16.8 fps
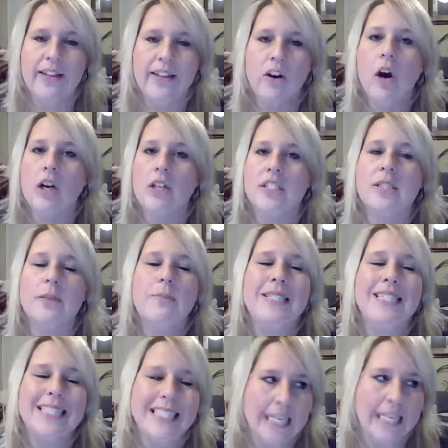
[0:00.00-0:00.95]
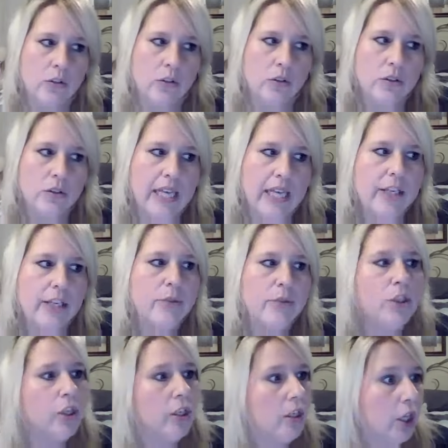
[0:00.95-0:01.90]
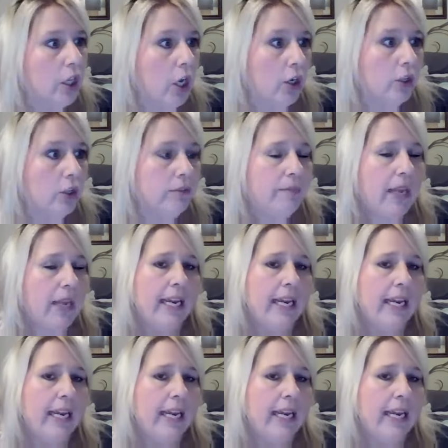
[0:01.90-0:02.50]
There are some skills that you should learn